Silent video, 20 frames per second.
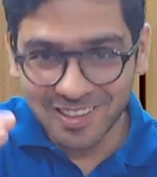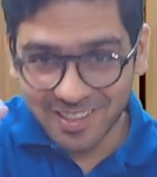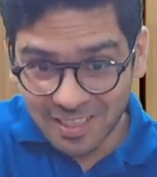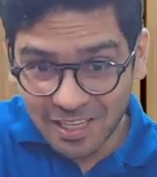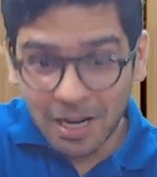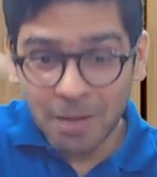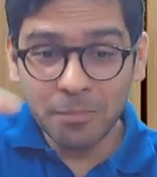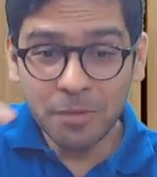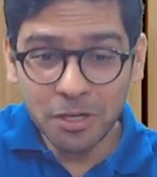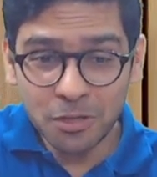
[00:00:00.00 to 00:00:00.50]

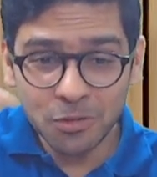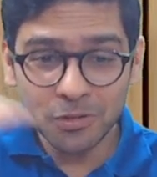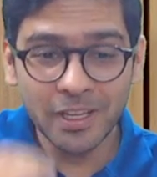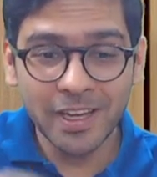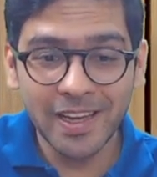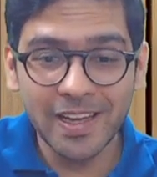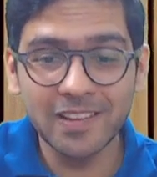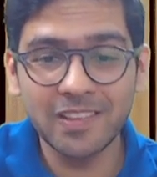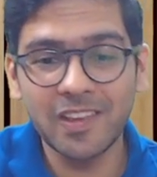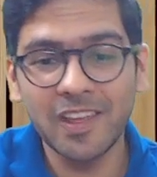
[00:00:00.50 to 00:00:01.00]
Coming to the
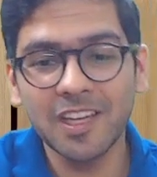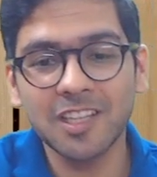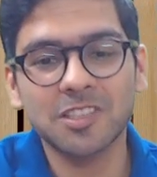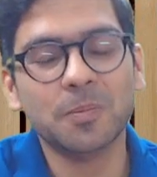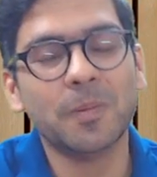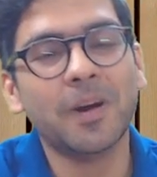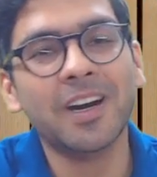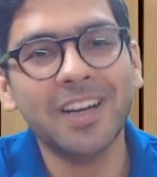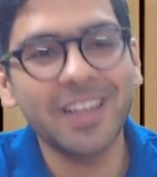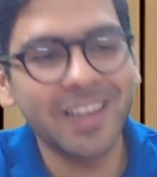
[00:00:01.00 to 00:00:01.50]
ethics
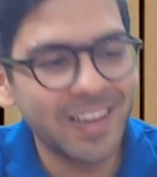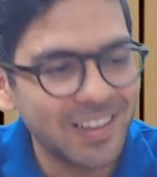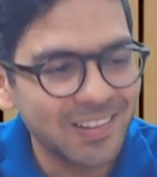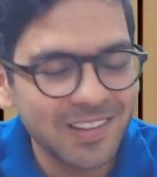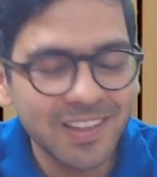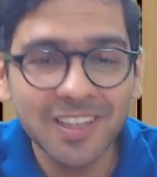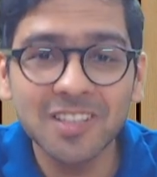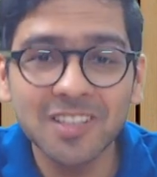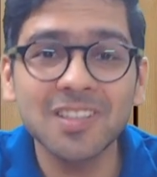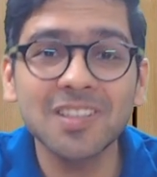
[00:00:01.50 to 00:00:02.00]
part,
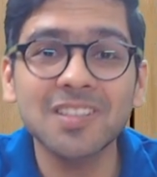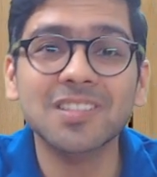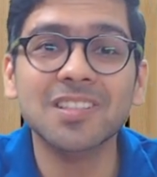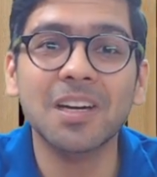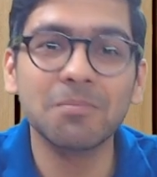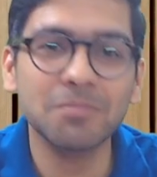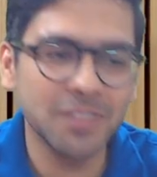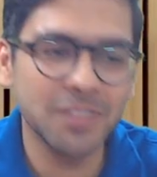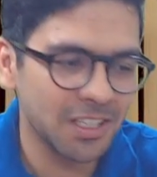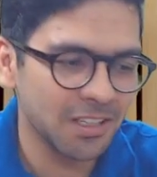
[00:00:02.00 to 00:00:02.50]
ethics is
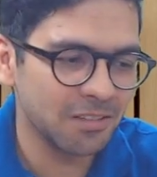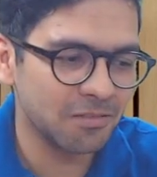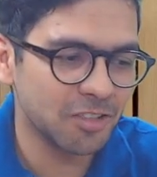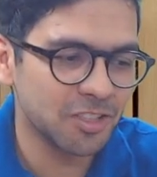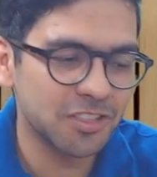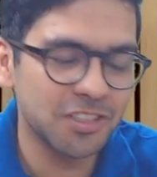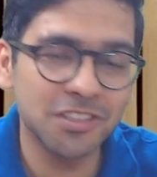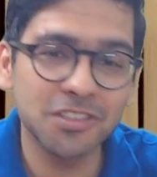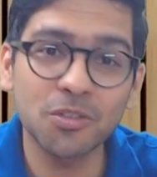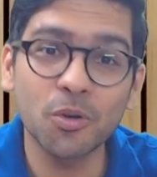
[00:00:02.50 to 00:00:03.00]
something
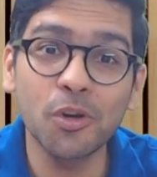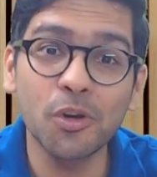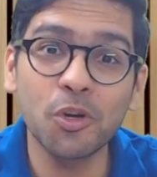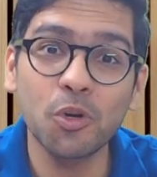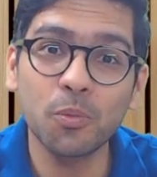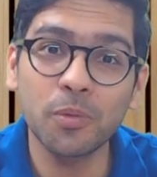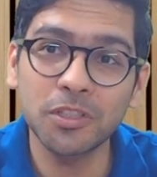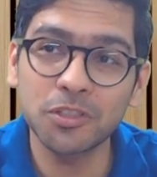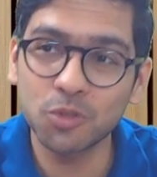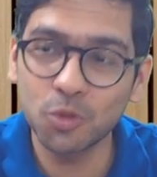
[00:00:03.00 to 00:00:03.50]
which is going to
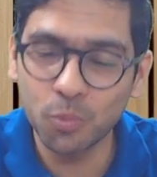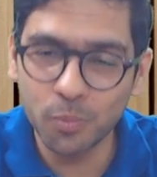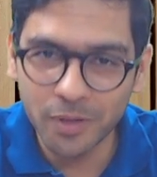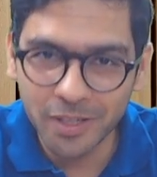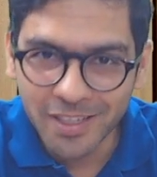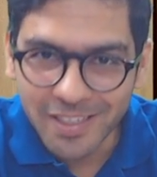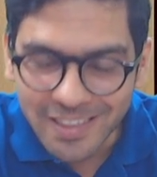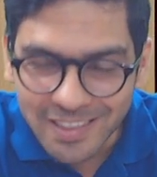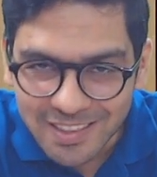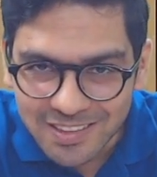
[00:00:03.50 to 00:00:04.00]
be
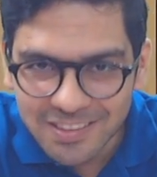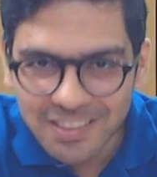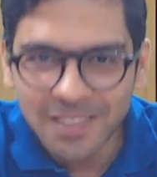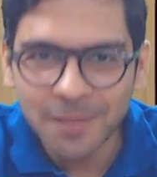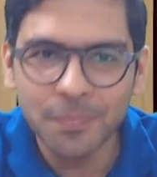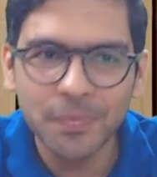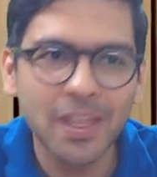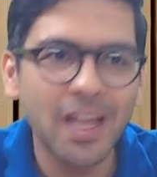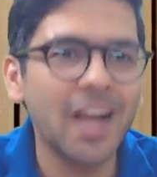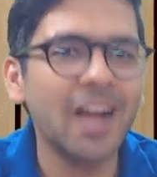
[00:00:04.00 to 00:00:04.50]
super easy,
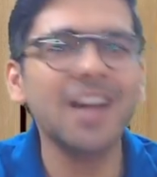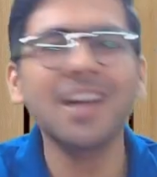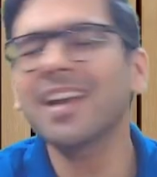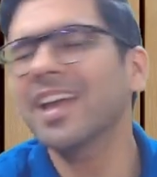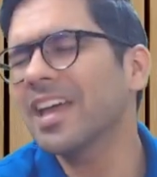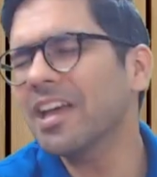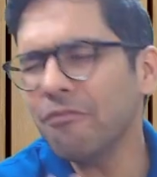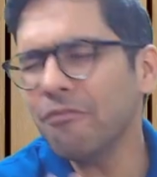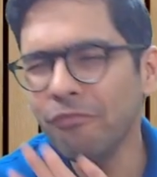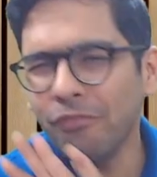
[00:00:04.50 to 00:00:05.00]
and
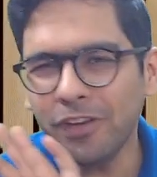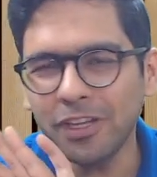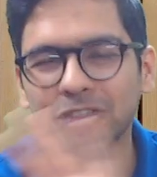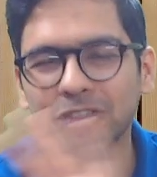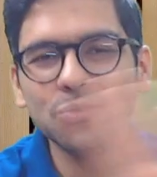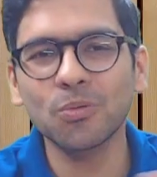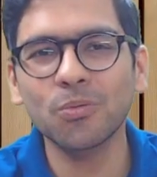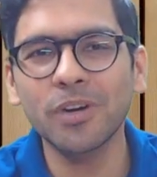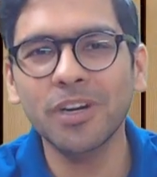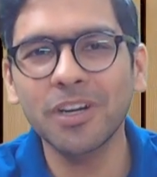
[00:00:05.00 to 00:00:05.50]
every
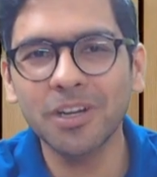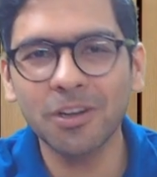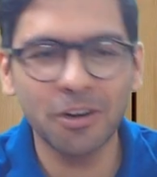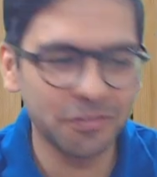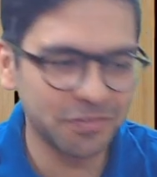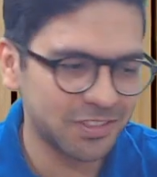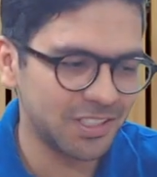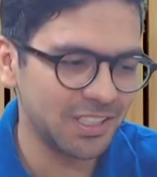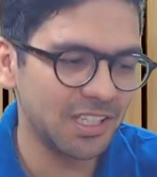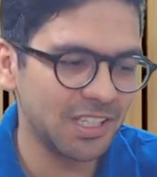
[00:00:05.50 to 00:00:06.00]
student
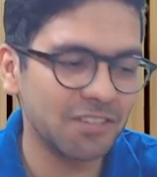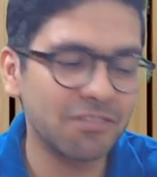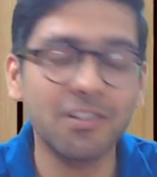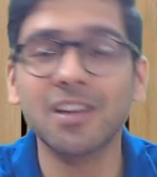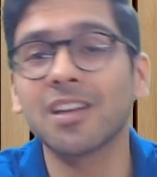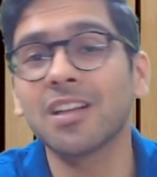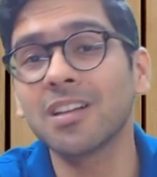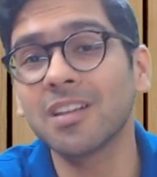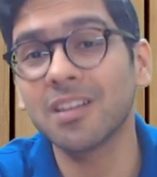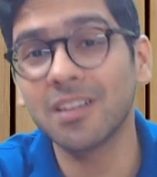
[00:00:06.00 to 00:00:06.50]
of CA
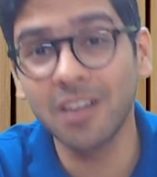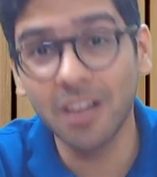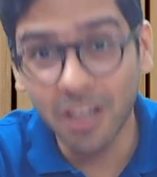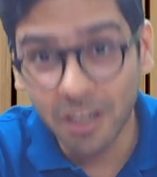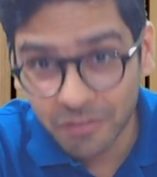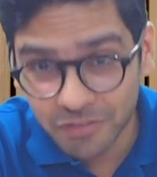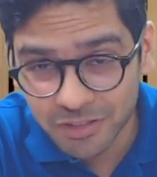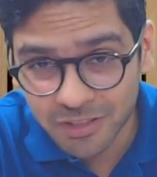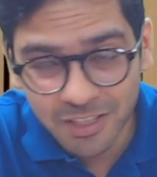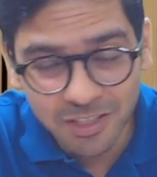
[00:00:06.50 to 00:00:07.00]
final
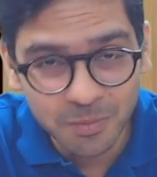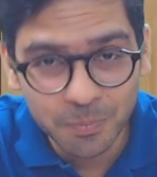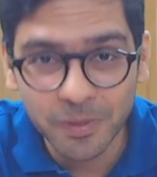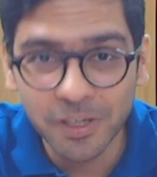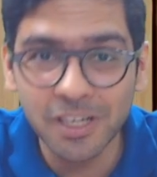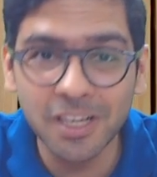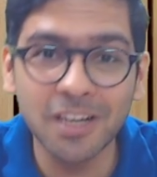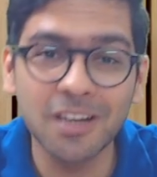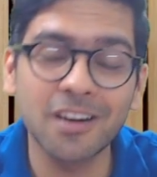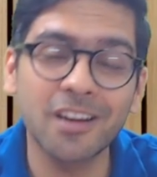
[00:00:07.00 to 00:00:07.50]
loves this
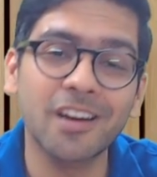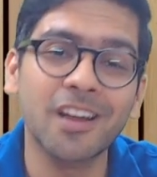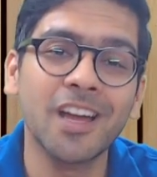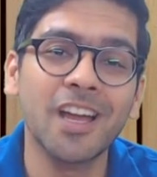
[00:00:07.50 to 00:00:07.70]
particular